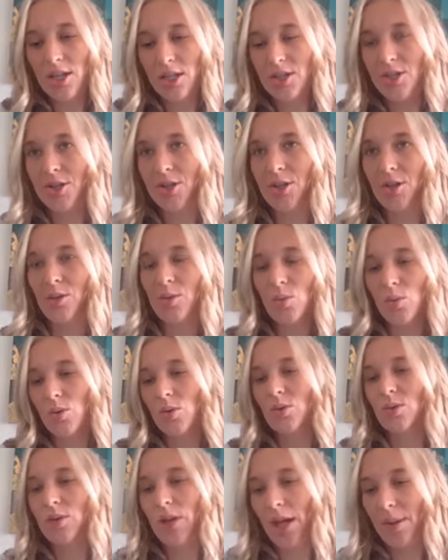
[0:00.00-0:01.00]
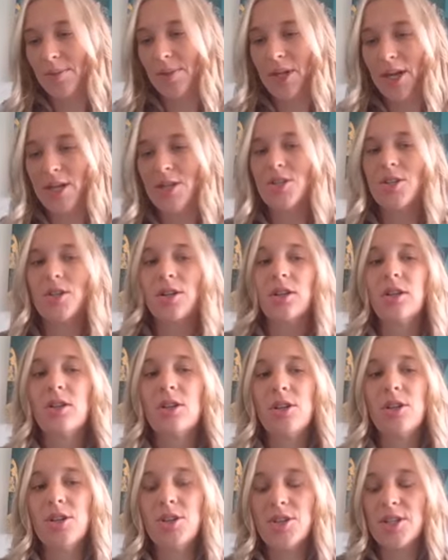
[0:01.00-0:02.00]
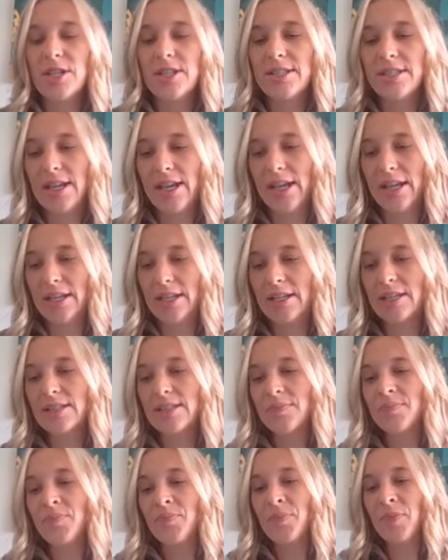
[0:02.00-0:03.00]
issue, rule, application, conclusion as their headings.